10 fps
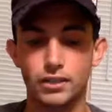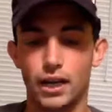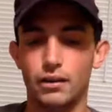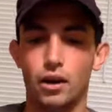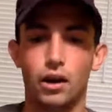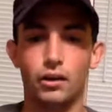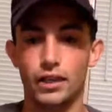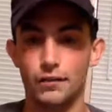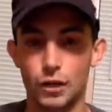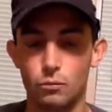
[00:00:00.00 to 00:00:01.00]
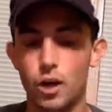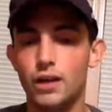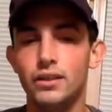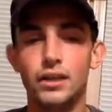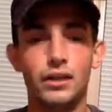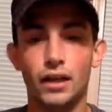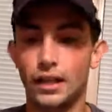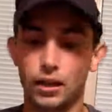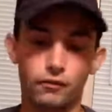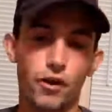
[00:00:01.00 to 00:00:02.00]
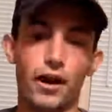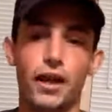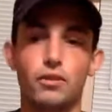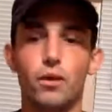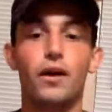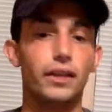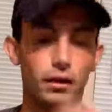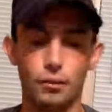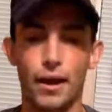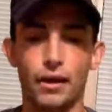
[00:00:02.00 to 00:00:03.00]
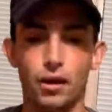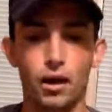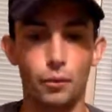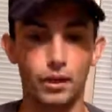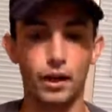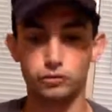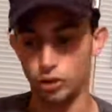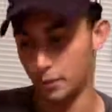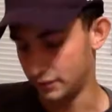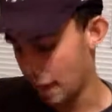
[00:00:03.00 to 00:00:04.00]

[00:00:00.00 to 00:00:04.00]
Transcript: tonight on the Every Home Run. And then on Friday as well. And then I'll be back with a live stream on